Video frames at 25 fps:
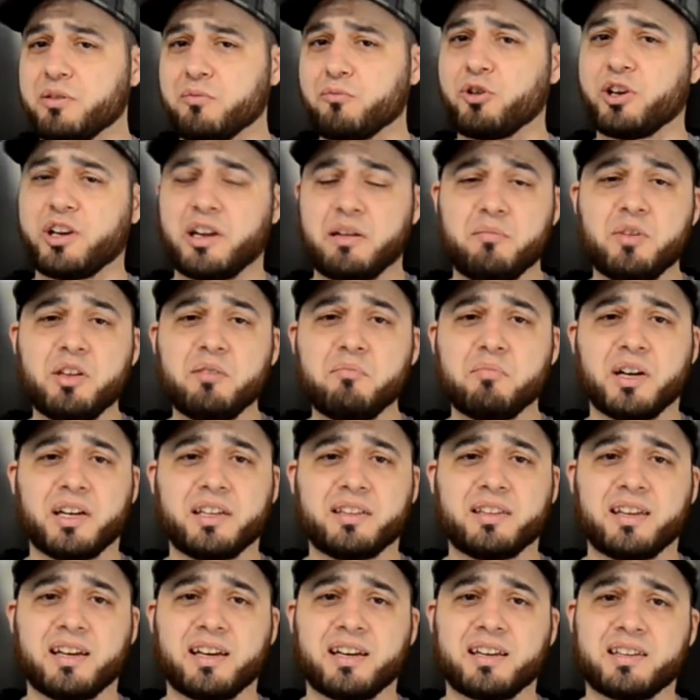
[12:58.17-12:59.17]
And what I mean by
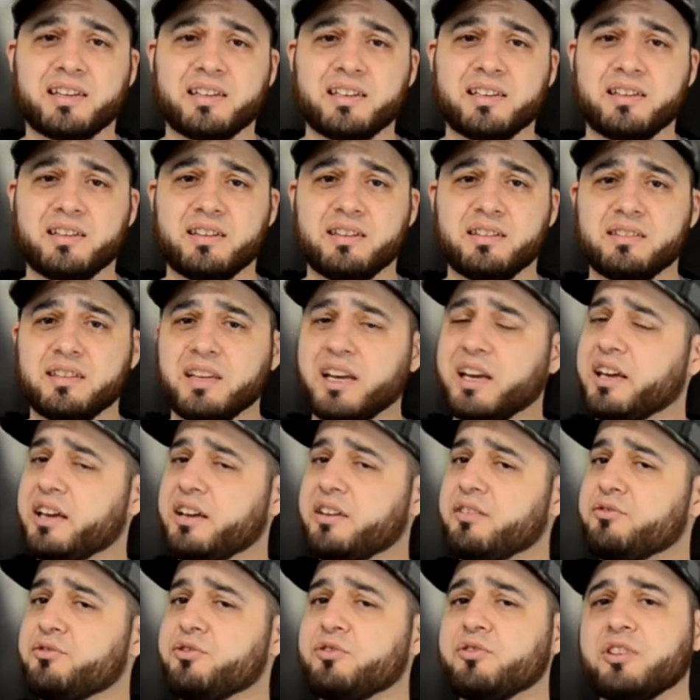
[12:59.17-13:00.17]
that is,
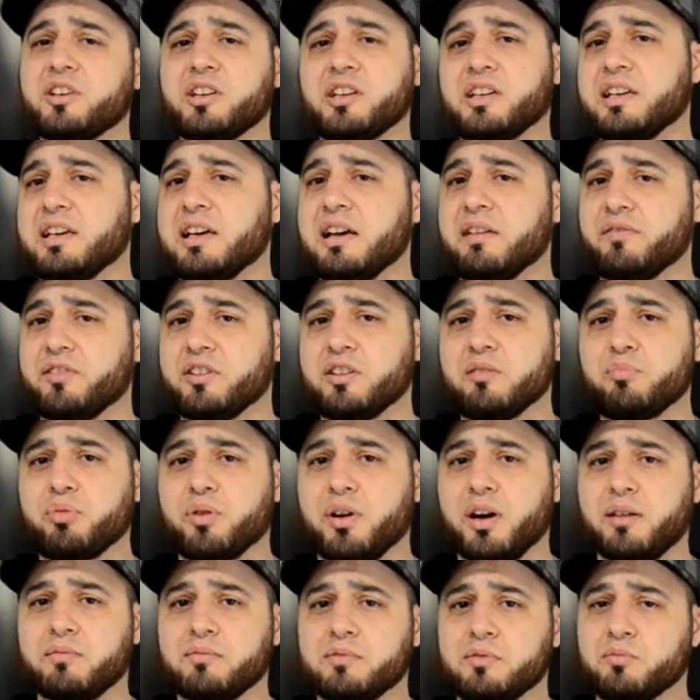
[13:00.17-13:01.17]
you're not going to have any
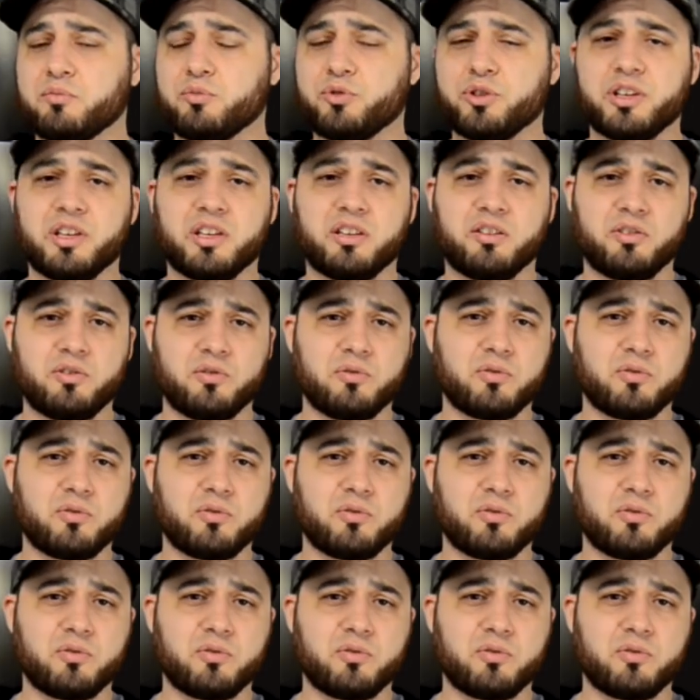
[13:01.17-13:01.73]
problem with the